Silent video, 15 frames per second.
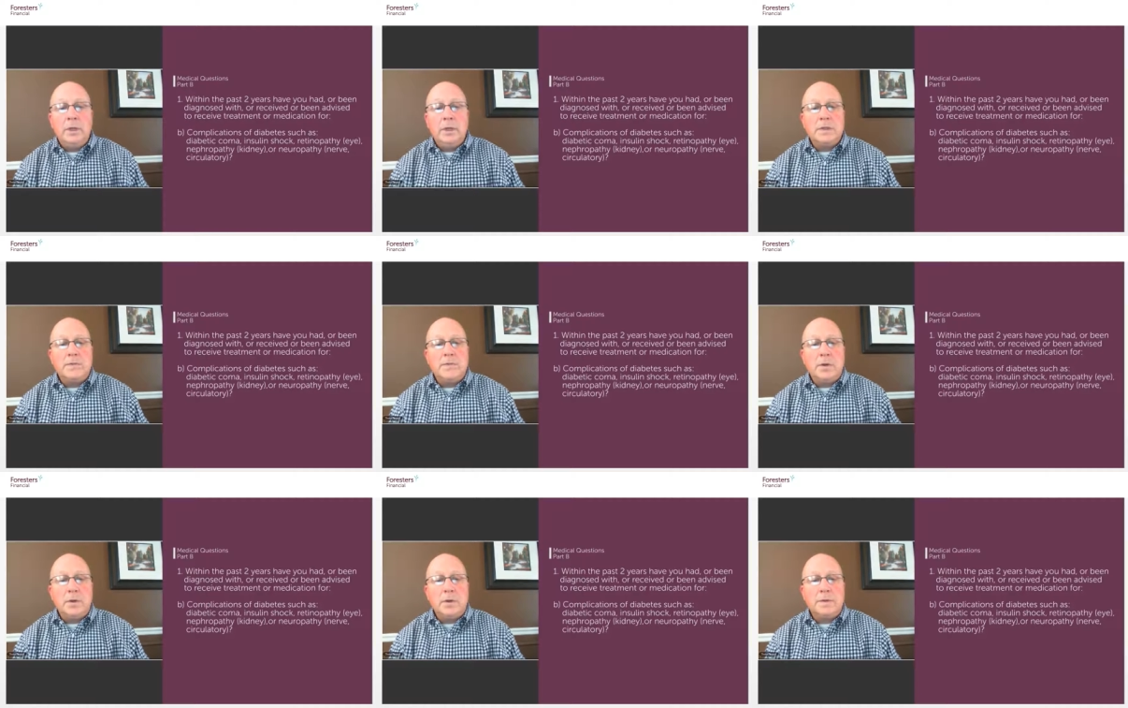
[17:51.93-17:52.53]
As
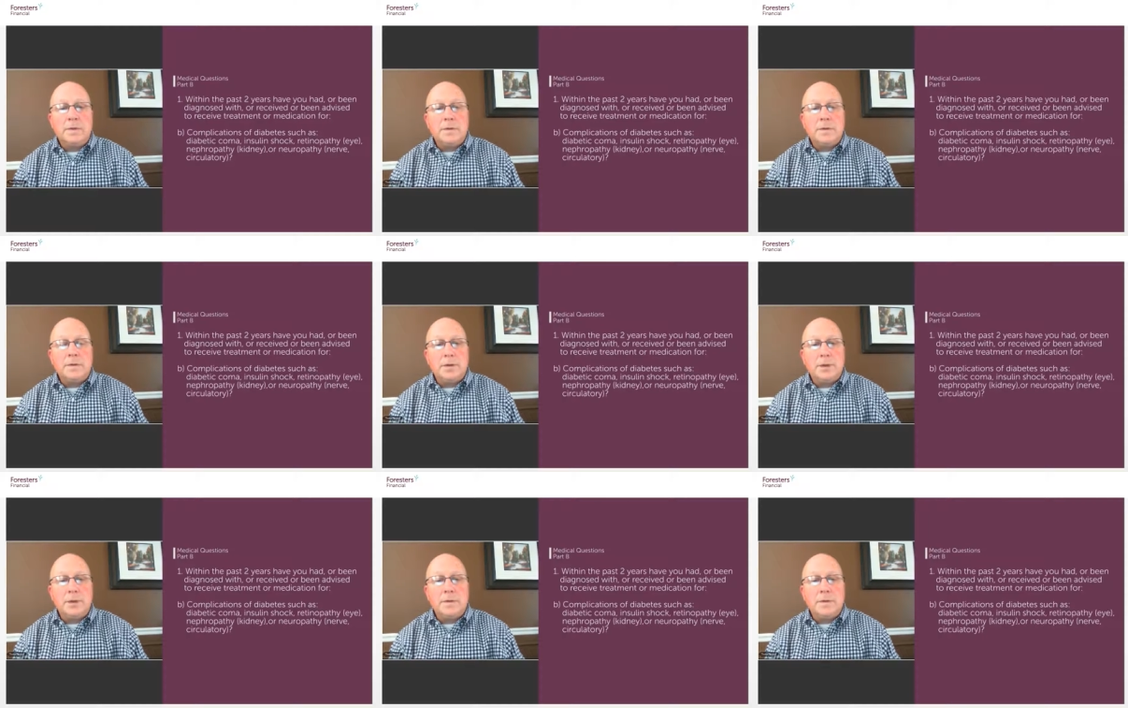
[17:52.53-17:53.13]
far as the
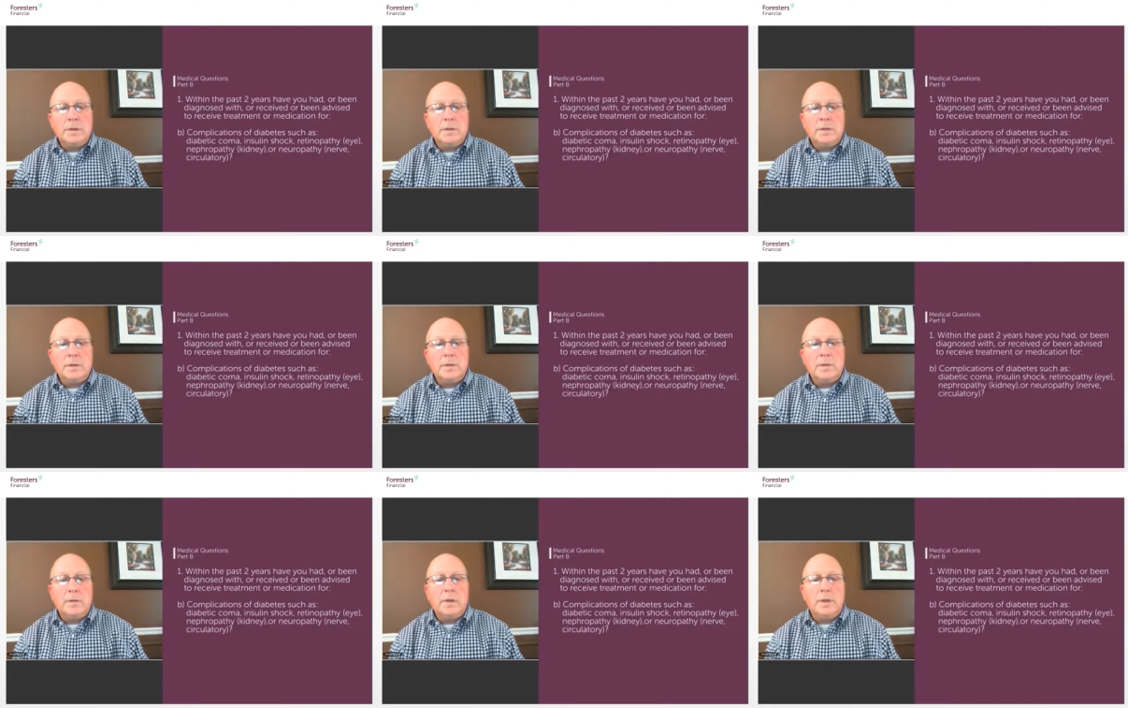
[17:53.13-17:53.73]
drug is
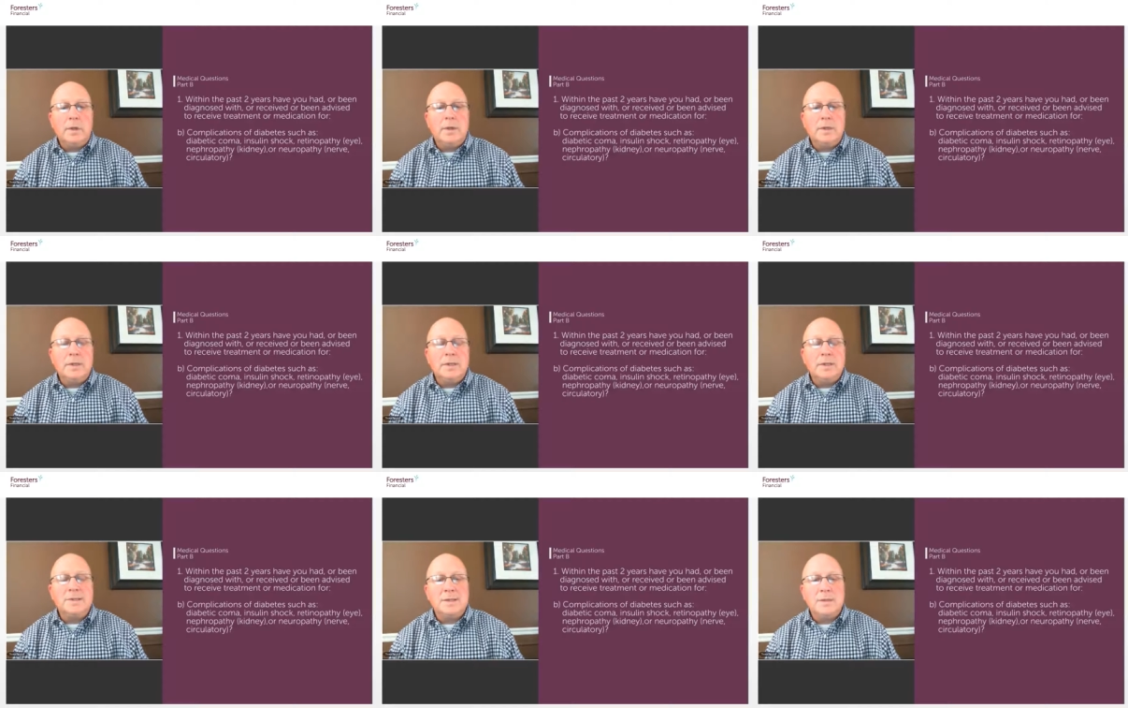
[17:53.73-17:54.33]
concerned, that
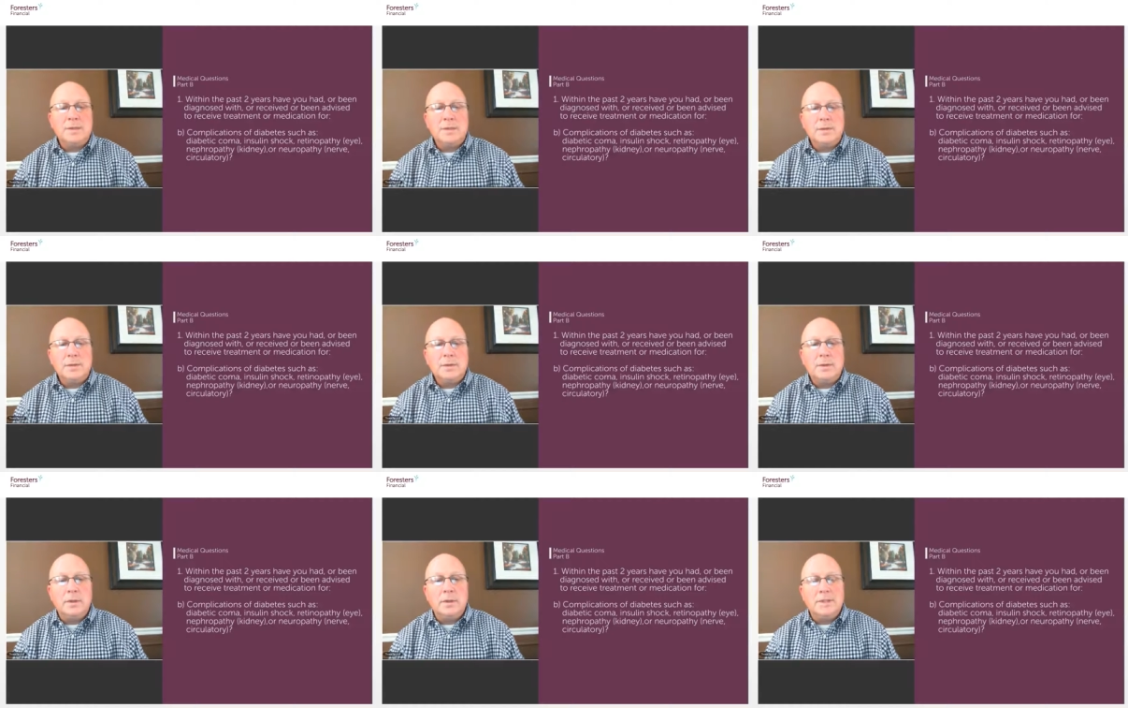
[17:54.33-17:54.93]
it isn't
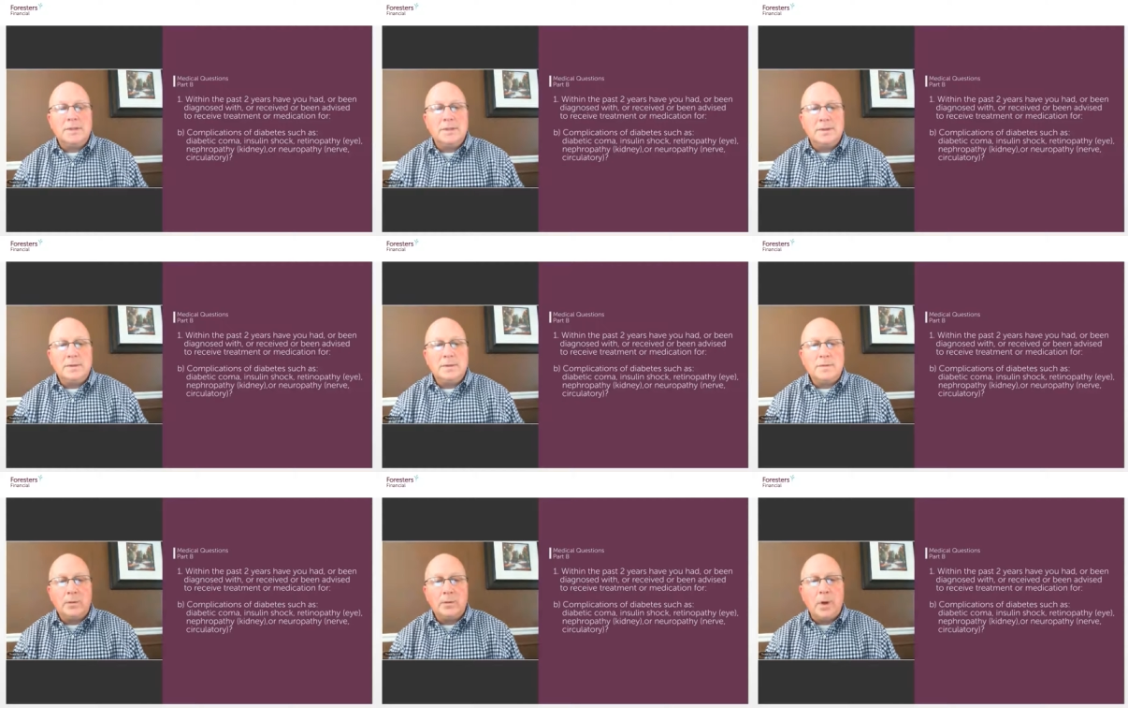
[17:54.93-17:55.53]

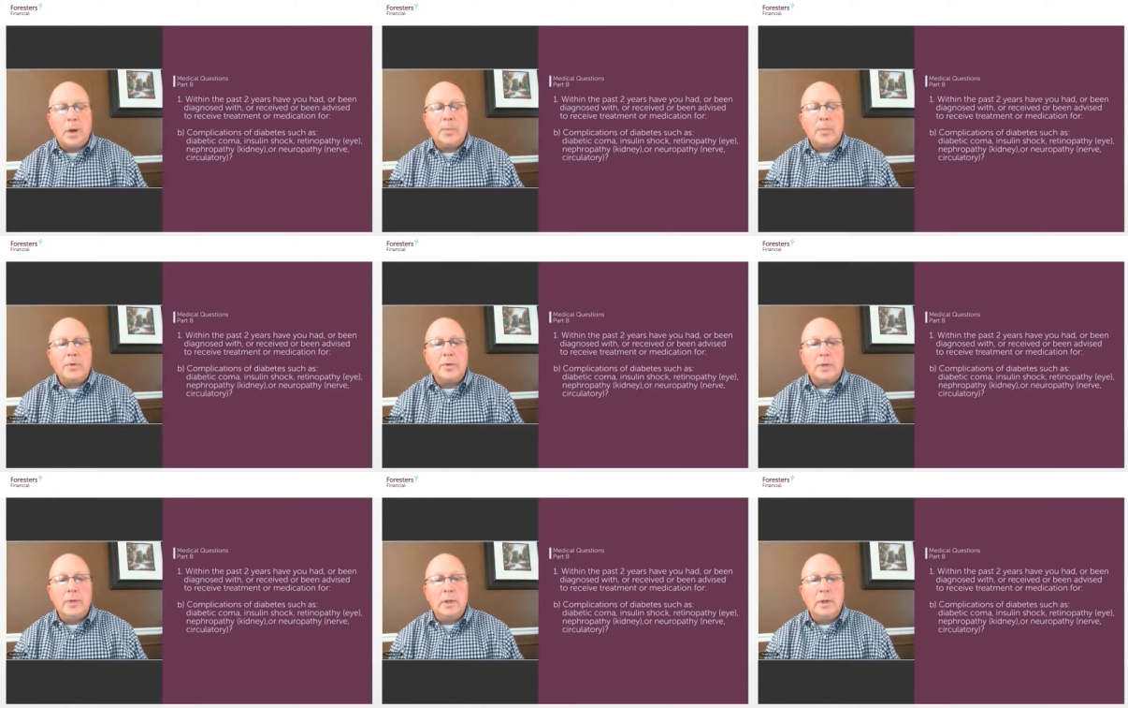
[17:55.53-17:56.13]

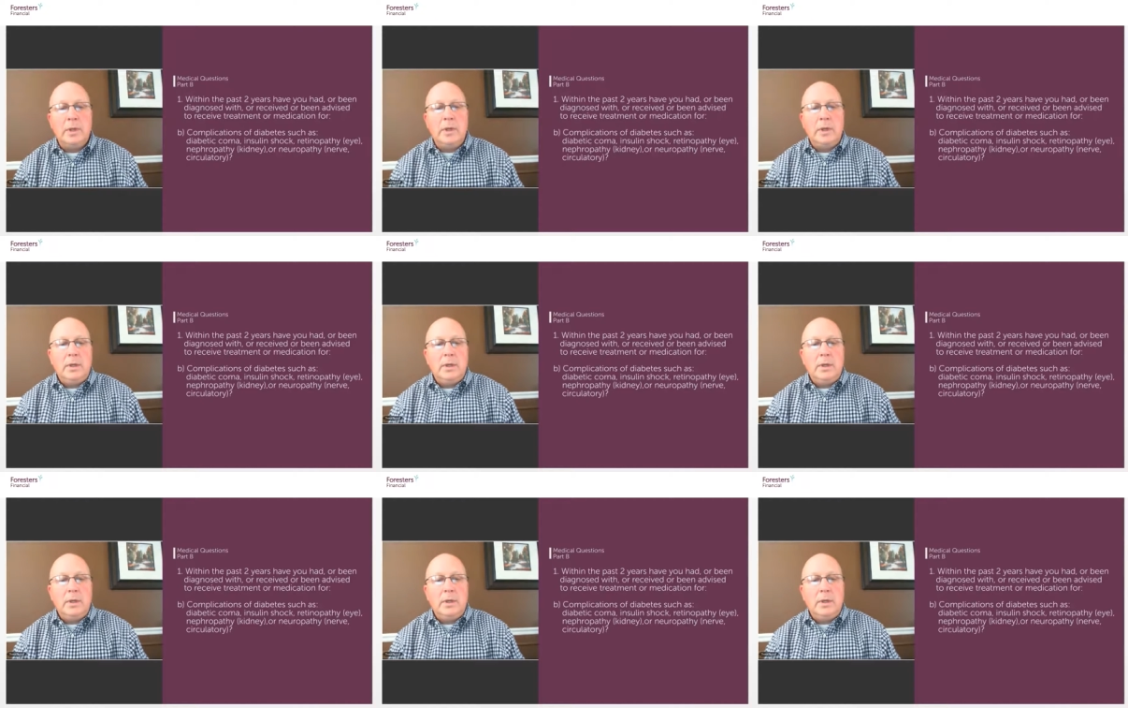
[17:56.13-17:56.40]
neuropathy.